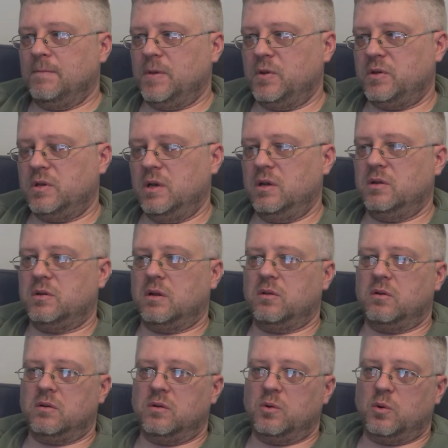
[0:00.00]
You see each other
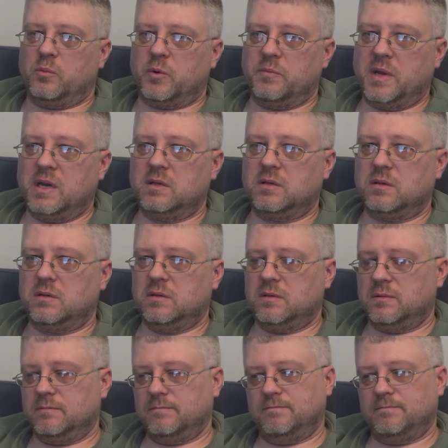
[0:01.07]
on a normal basis.